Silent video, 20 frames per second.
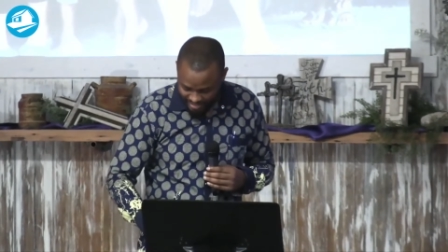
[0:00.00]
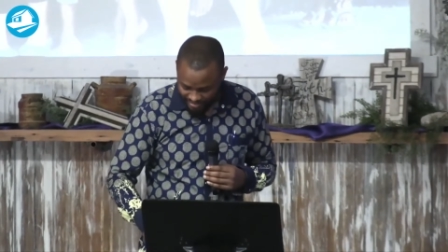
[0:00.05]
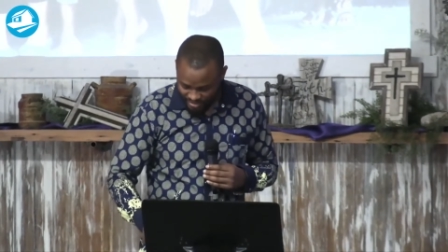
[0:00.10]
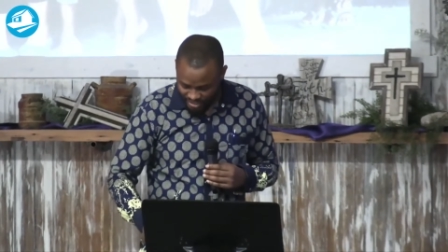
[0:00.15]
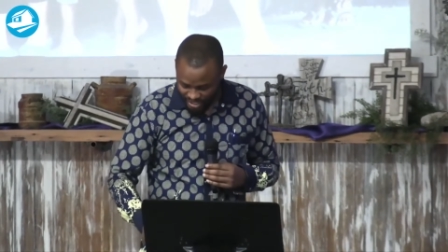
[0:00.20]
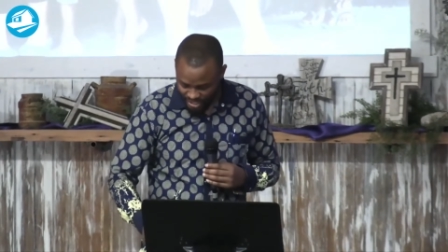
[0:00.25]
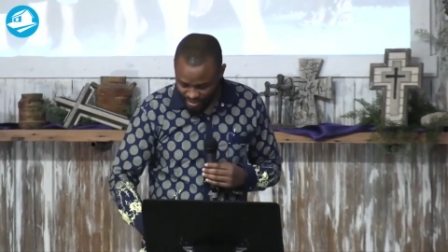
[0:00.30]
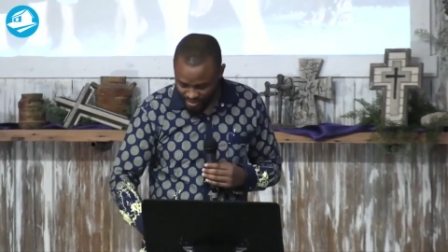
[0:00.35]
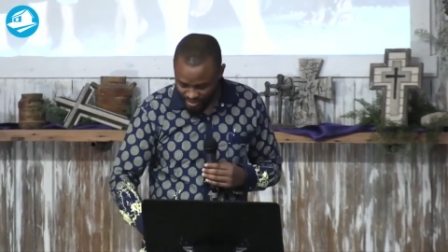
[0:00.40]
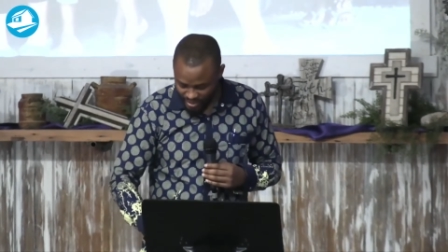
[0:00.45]

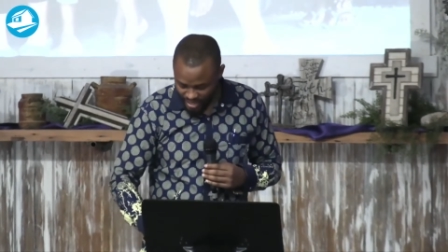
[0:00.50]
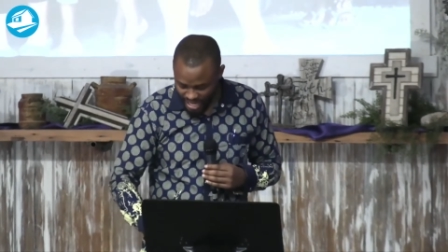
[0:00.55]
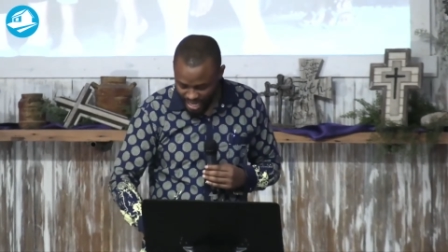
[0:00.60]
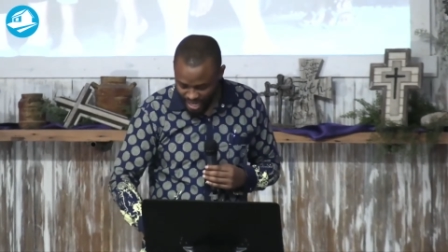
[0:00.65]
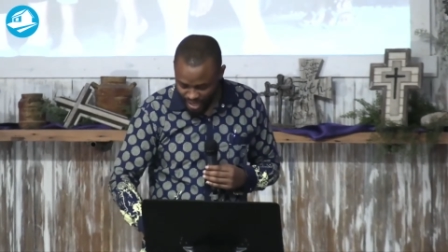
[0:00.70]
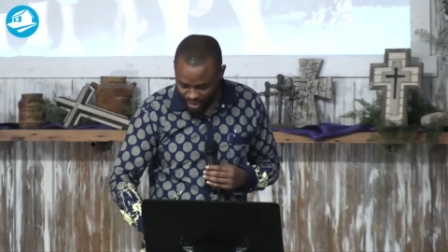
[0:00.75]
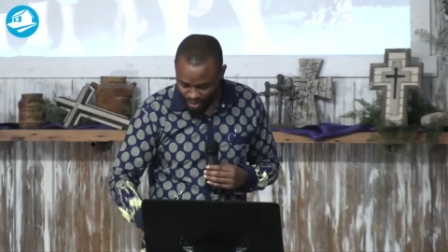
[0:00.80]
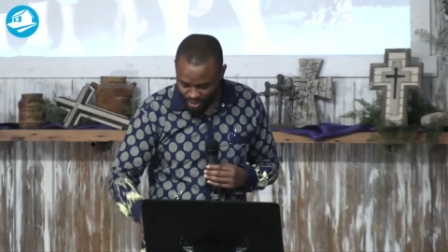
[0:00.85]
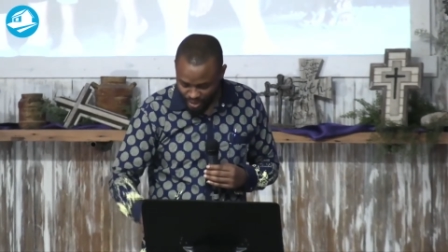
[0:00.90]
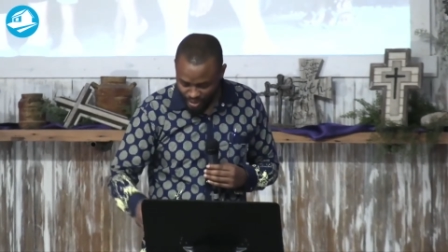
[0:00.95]
tell you
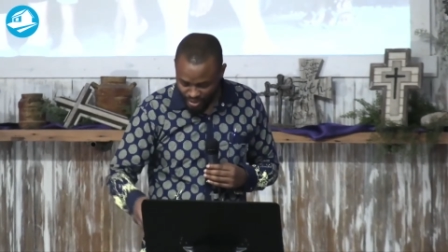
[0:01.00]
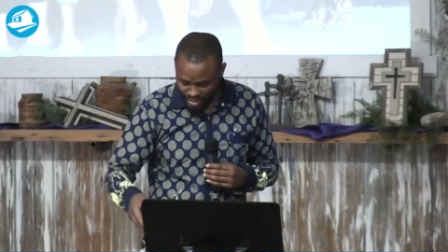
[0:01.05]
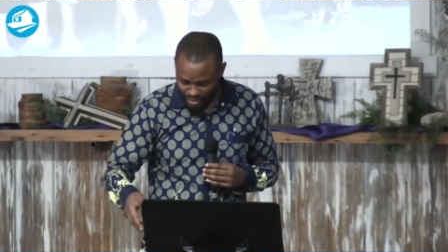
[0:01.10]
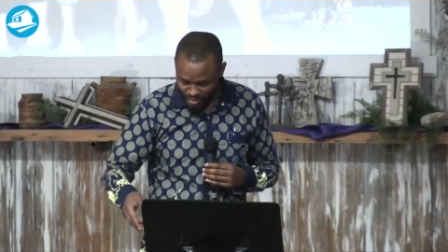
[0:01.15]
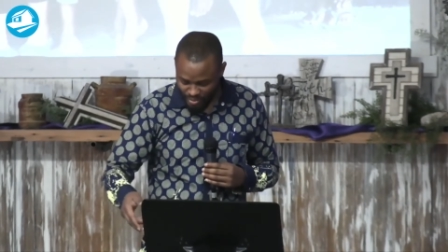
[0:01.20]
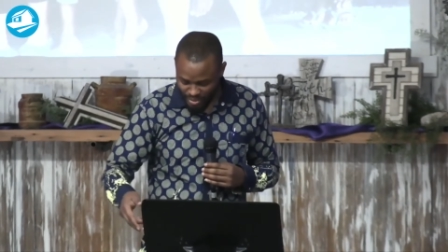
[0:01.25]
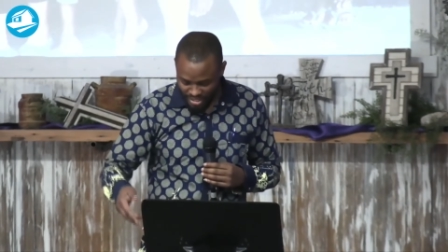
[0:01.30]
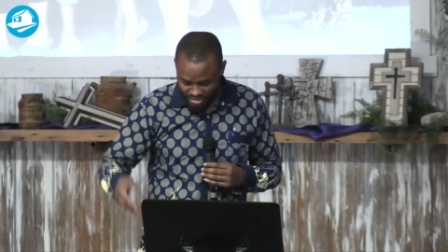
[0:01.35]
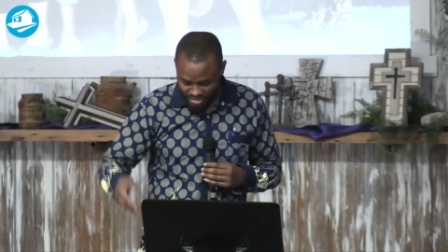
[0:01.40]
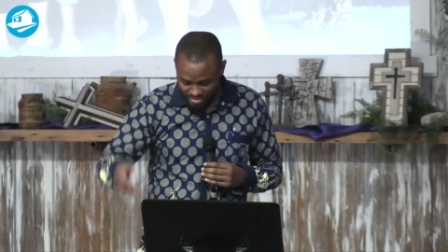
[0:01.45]
how long it
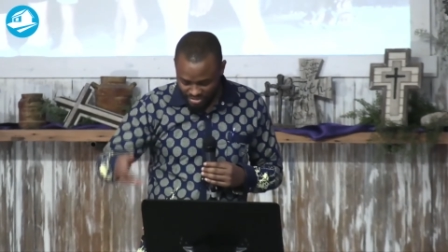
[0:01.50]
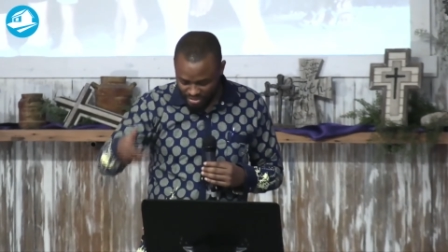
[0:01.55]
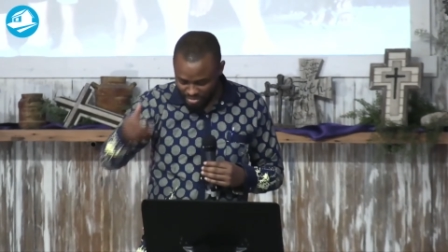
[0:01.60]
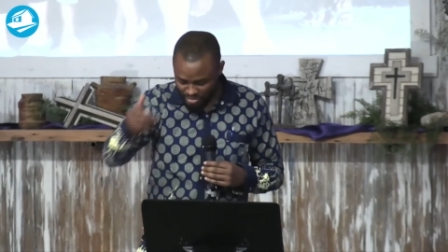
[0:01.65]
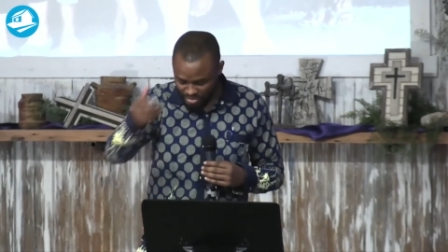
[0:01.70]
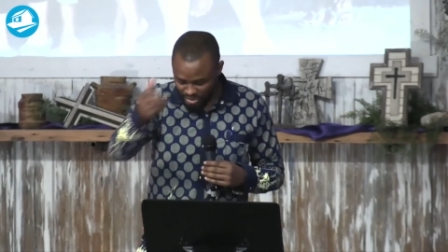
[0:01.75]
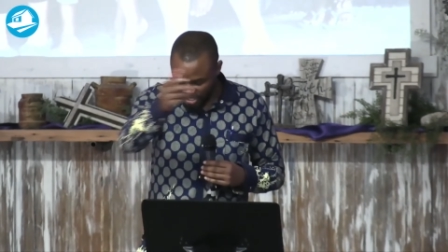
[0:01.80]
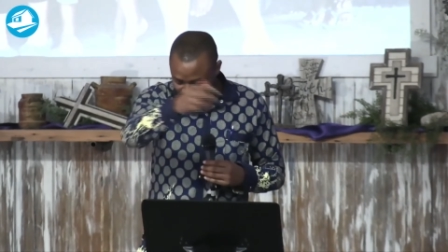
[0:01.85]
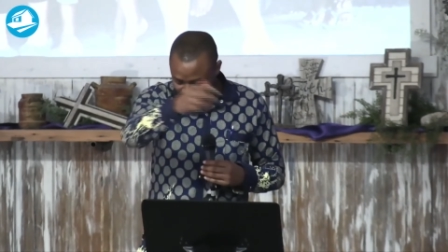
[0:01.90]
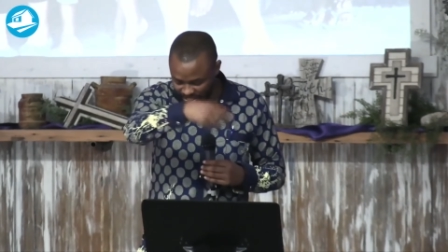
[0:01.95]
was
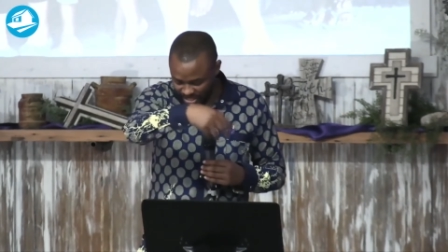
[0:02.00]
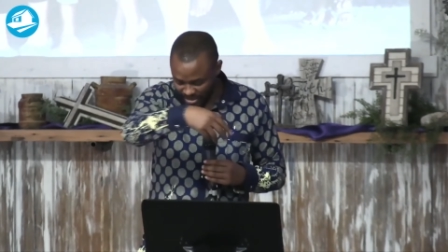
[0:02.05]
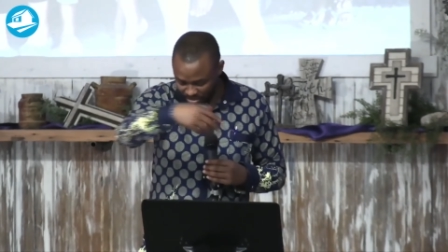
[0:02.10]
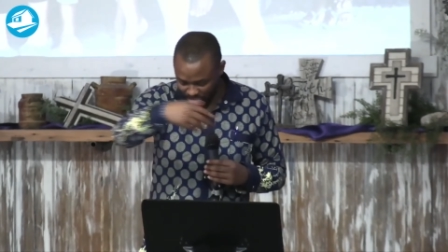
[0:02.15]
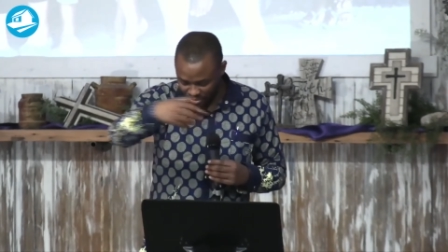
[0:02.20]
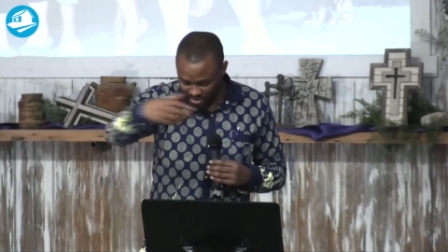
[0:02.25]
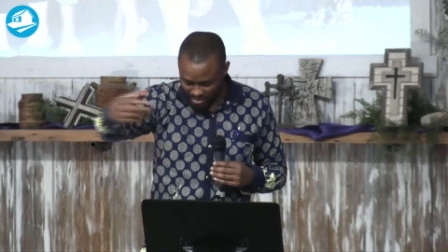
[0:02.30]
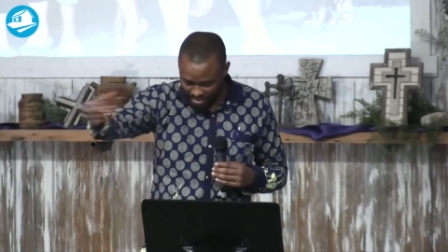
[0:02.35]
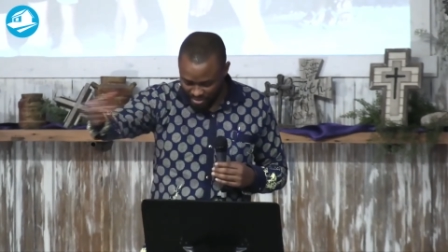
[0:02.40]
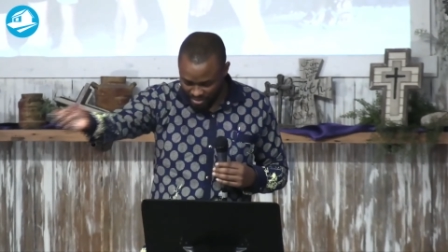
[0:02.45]
from
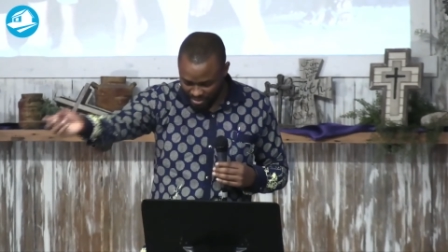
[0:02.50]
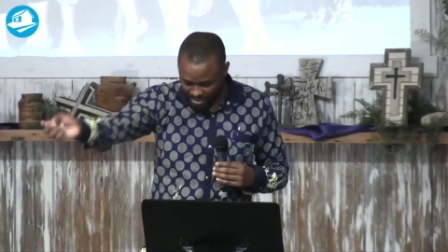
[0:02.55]
Egypt to